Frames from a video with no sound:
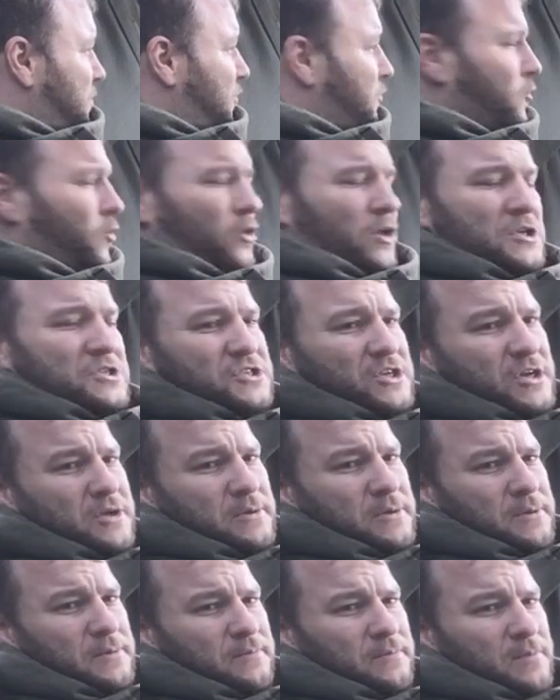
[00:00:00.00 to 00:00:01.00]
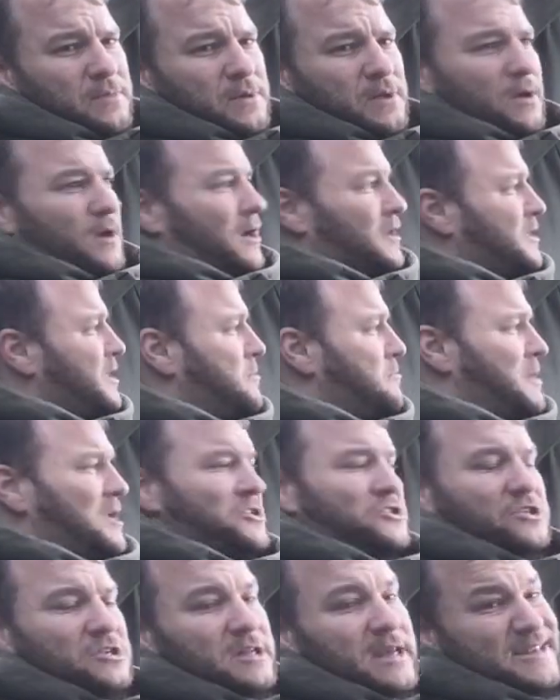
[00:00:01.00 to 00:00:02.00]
Before I do, I didn't mention